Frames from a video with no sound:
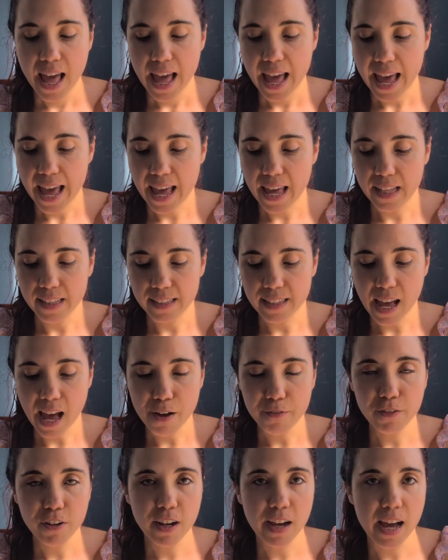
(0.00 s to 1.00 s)
and
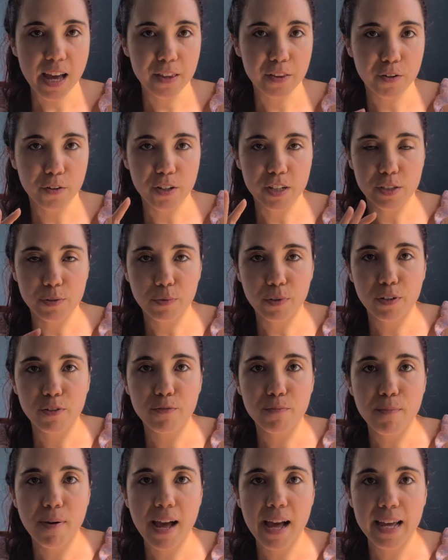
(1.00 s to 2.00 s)
avocado is one of
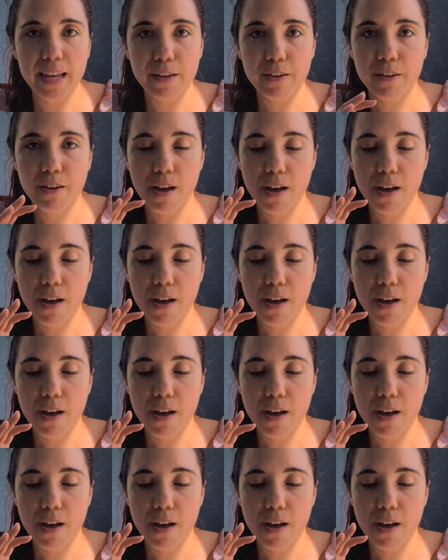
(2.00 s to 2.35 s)
my